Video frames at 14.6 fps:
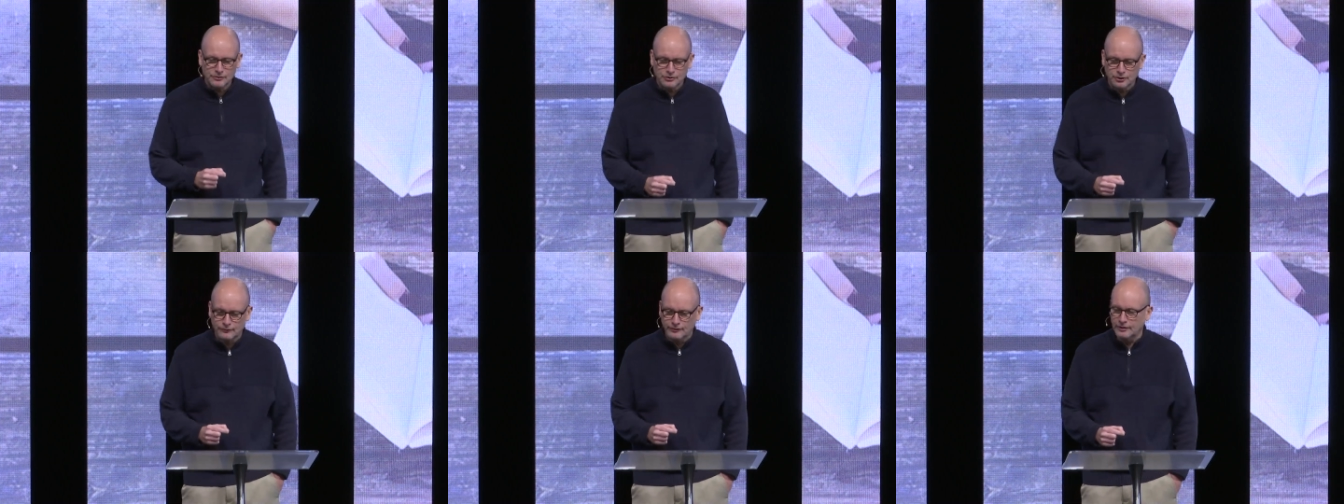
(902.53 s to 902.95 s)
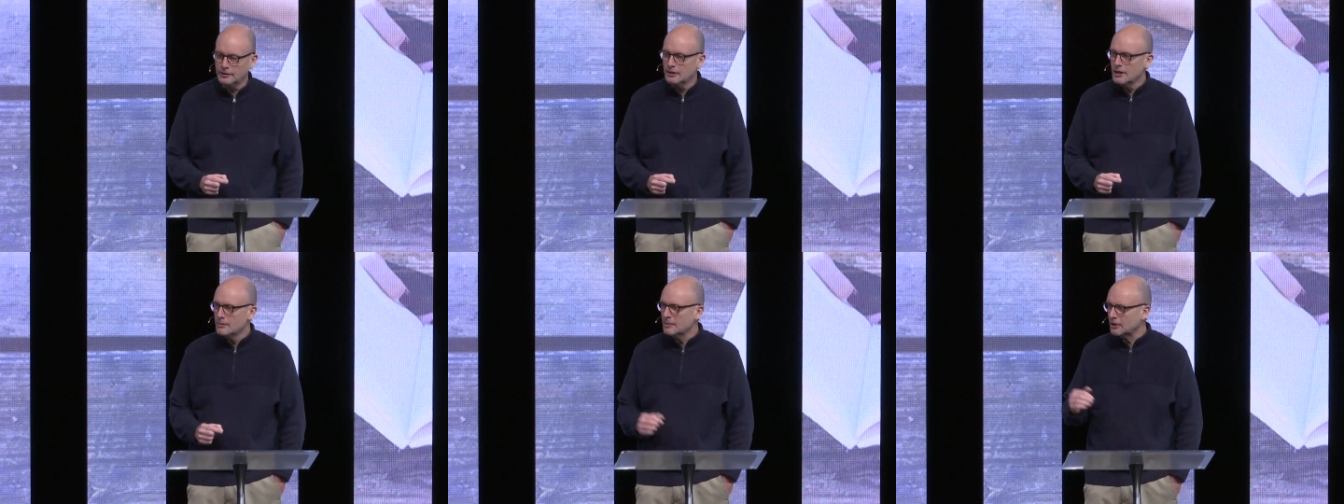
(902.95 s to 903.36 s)
servant
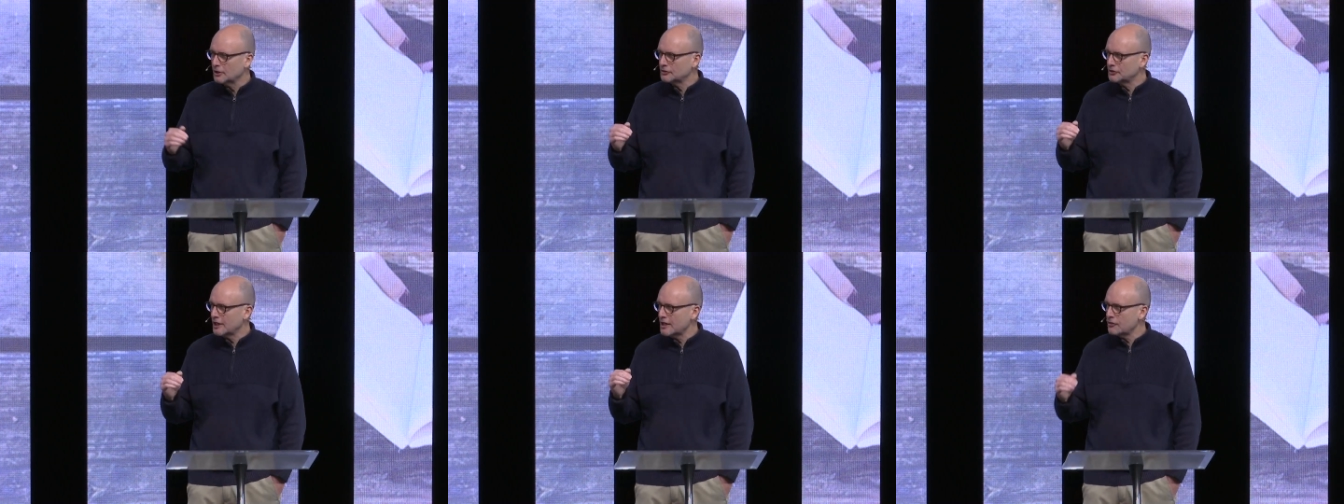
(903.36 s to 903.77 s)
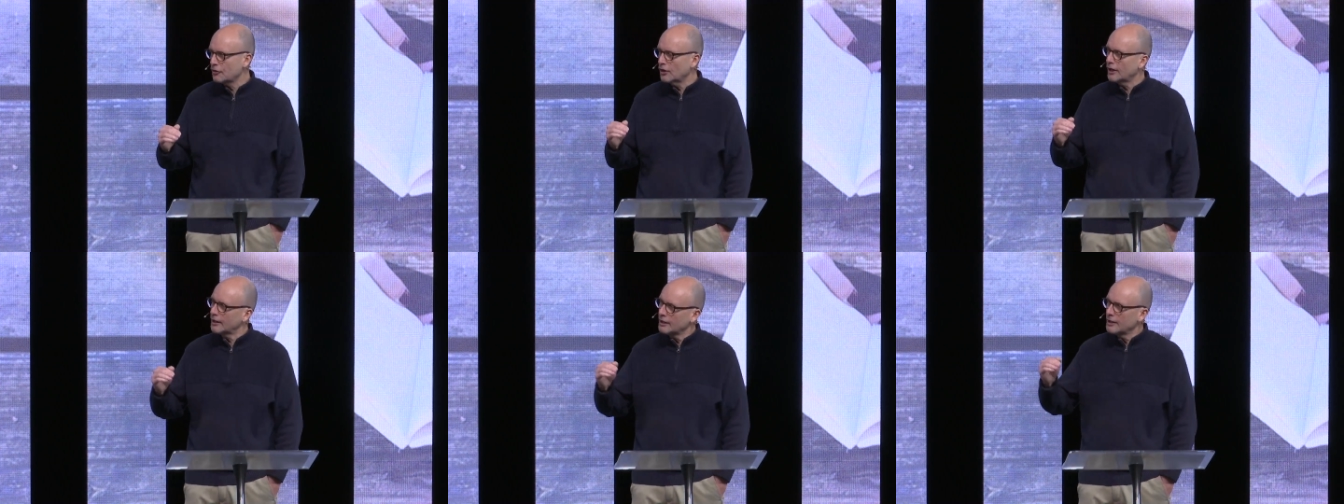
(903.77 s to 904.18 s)
because he
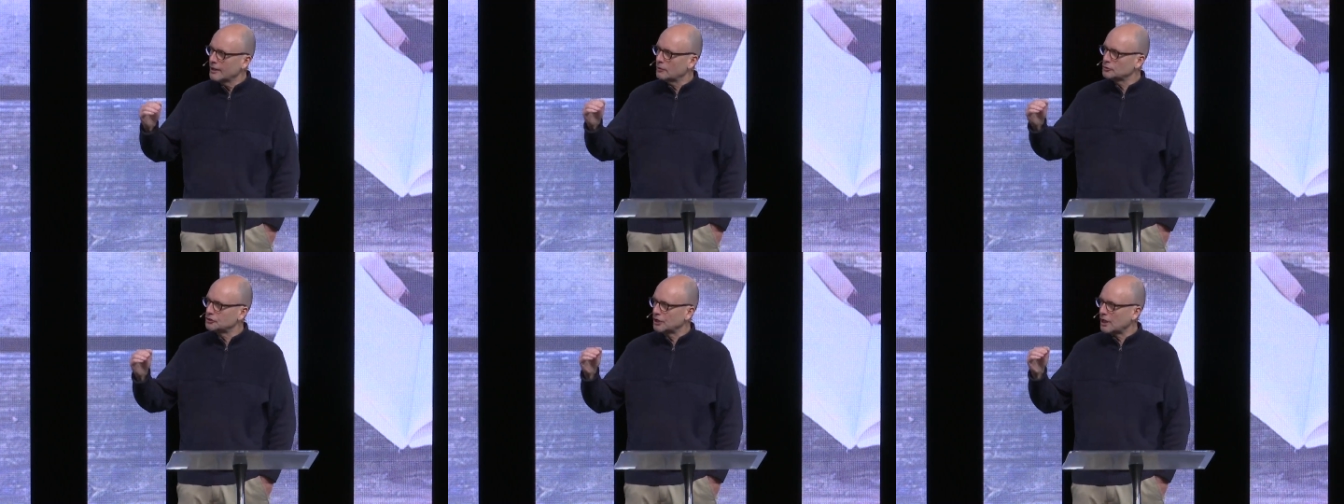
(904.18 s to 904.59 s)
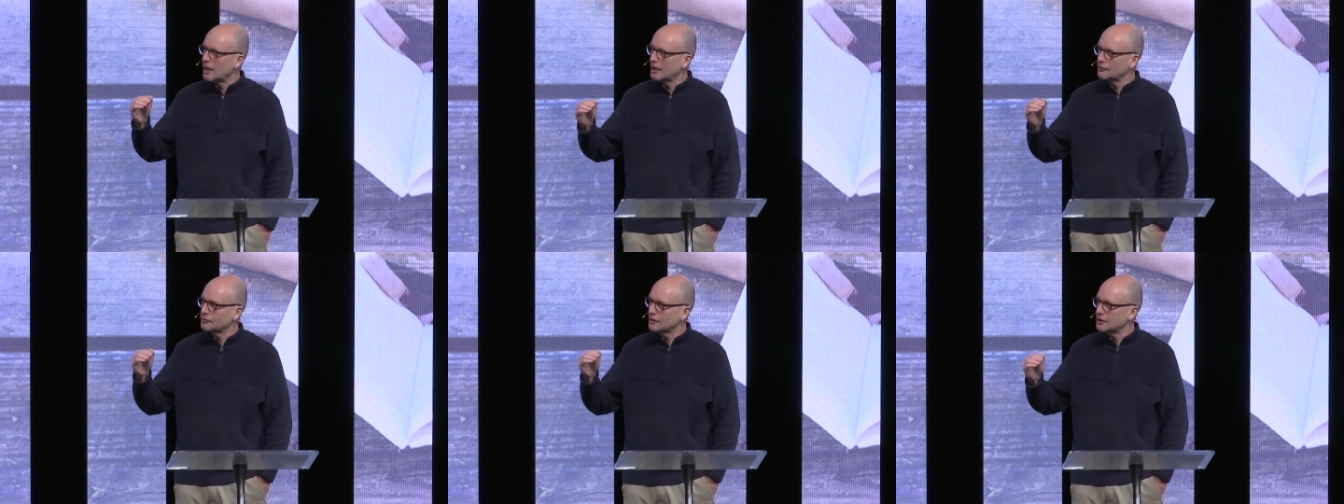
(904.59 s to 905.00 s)
thought it was a
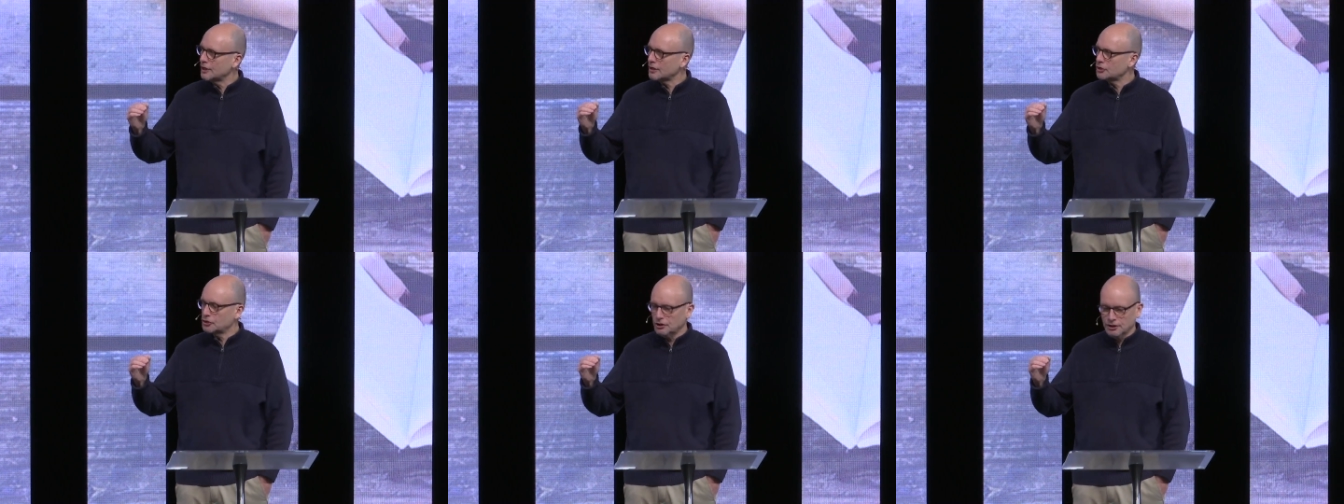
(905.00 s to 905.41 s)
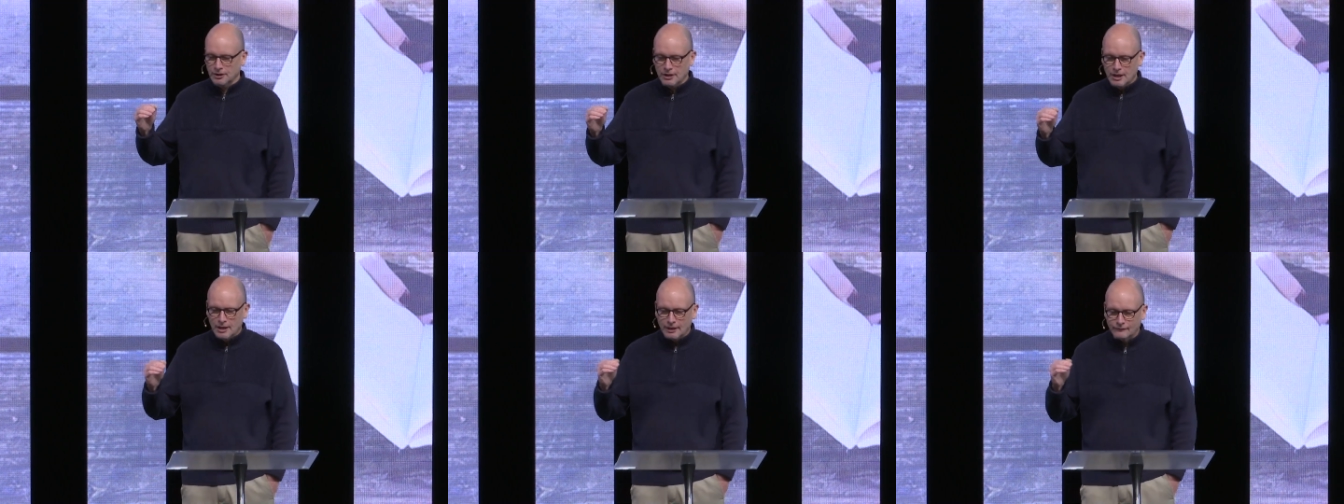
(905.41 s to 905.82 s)
contradiction
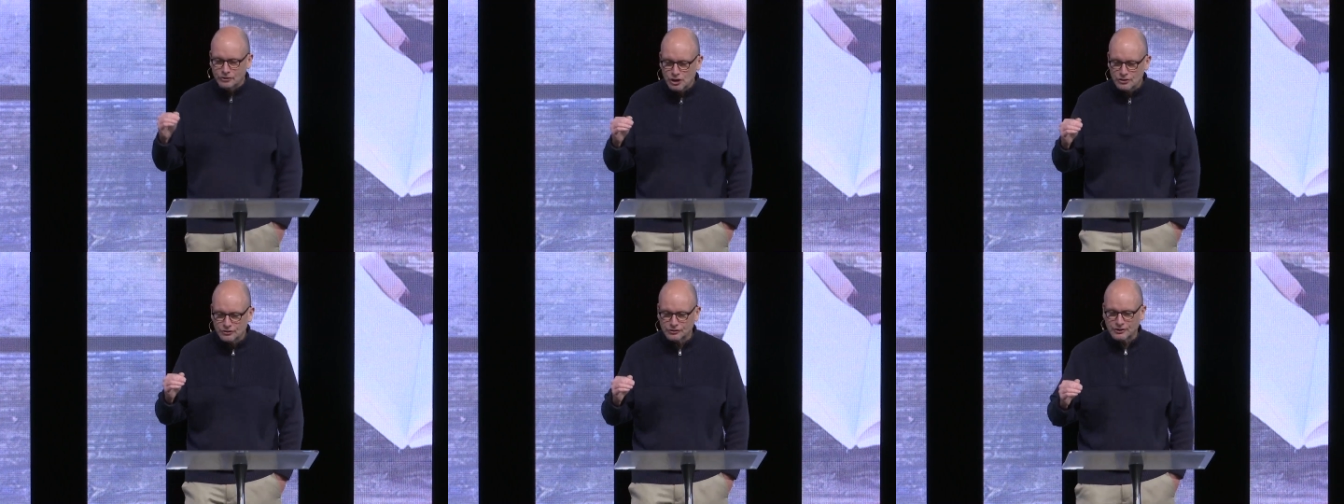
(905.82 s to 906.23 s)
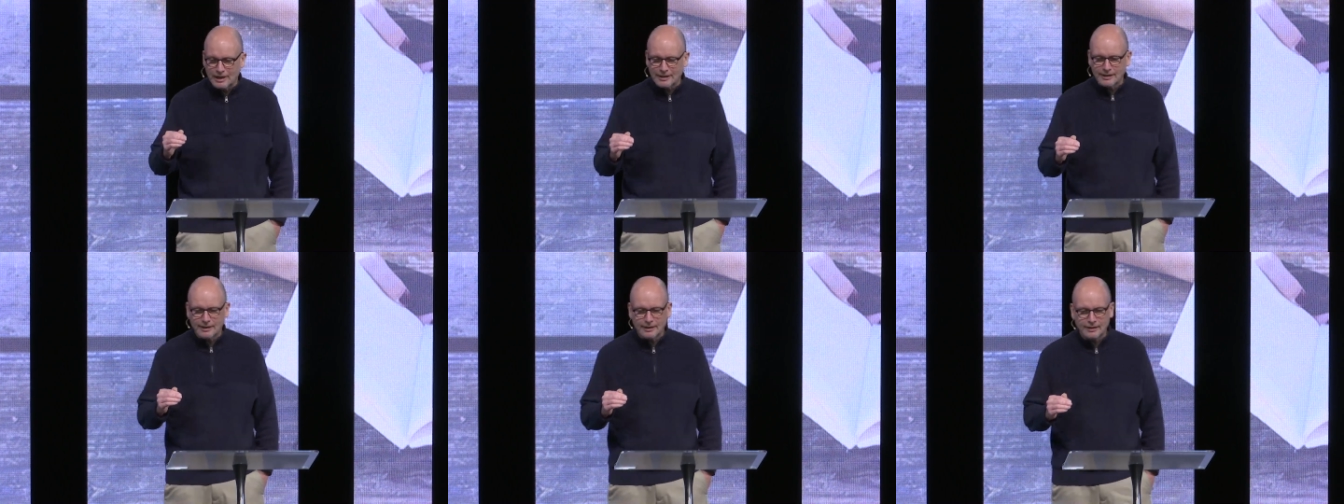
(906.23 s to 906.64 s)
of Jesus'
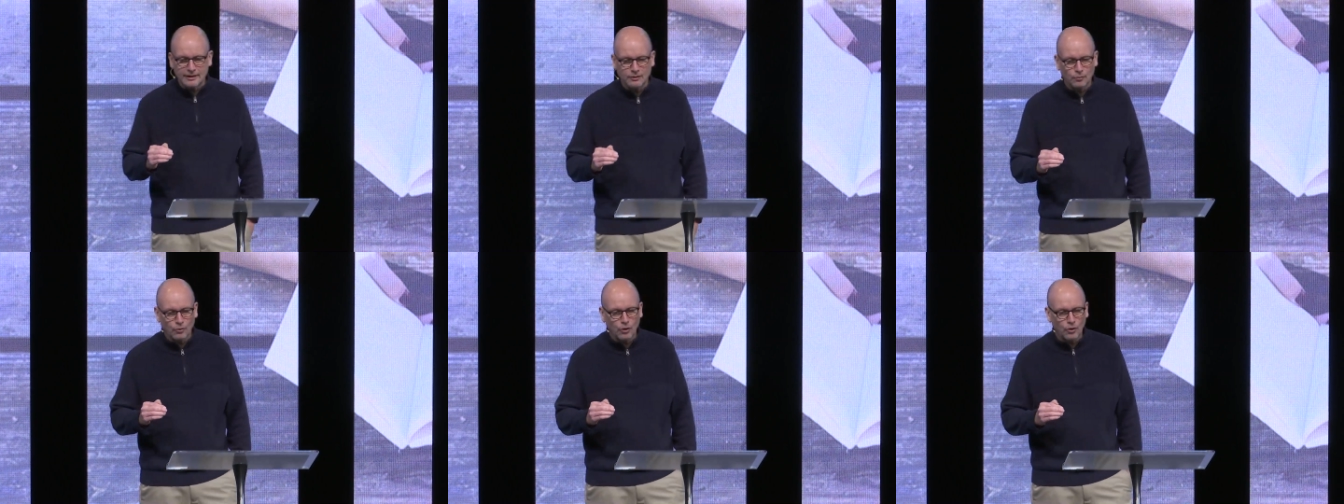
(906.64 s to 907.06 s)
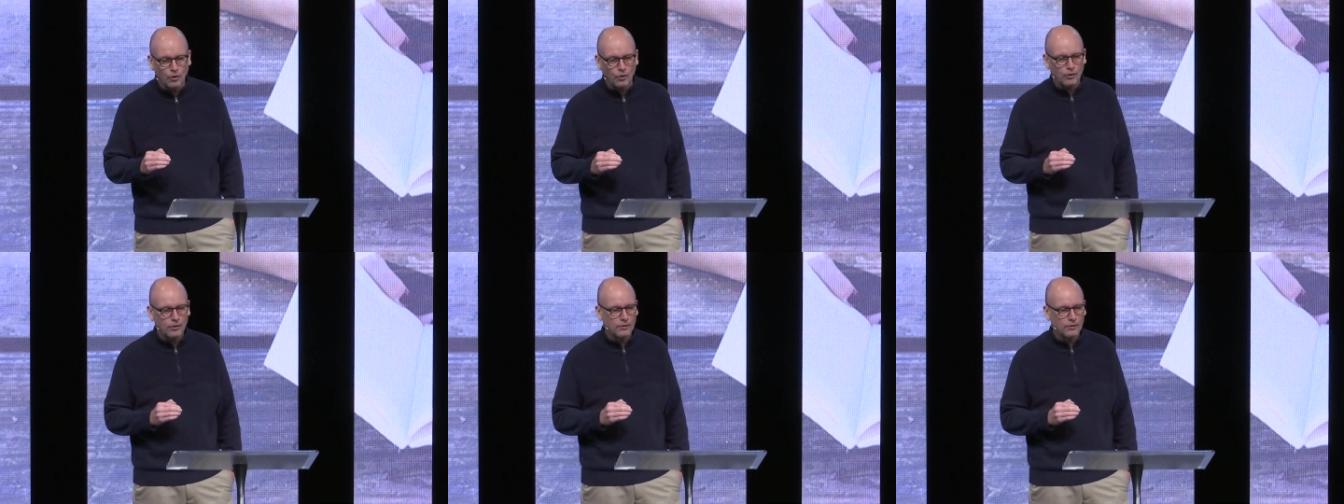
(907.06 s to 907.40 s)
identity and role.